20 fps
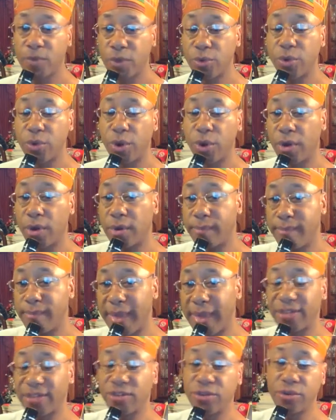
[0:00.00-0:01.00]
You can earn a
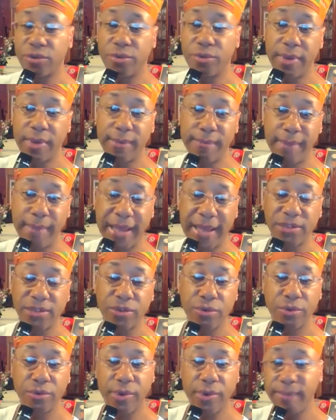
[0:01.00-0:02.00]
bachelor's degree,
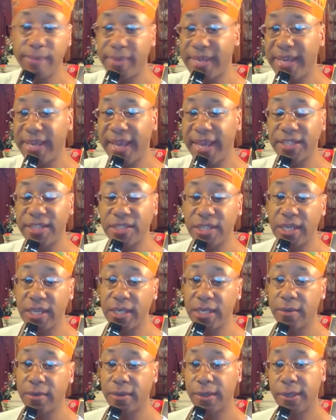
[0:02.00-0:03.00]
master's degree,
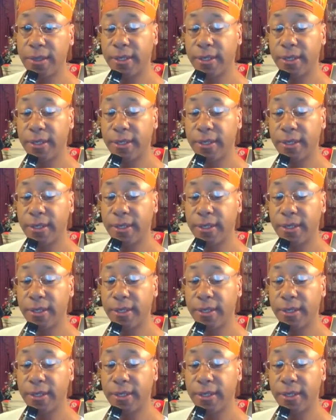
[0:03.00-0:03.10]
PhD,